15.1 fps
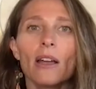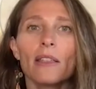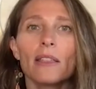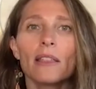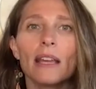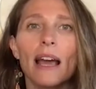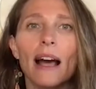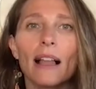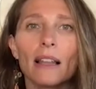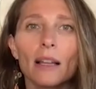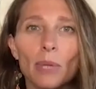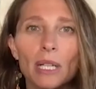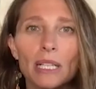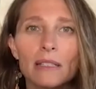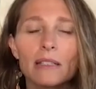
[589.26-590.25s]
The
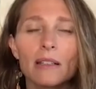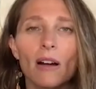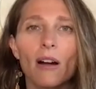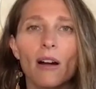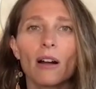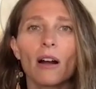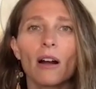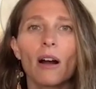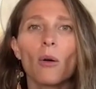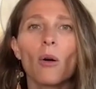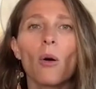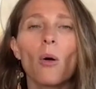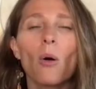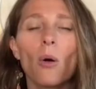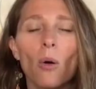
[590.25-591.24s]
elements are a
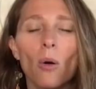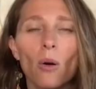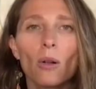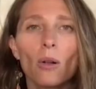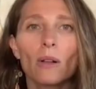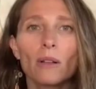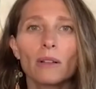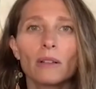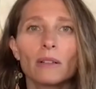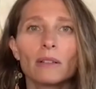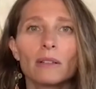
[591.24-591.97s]
whole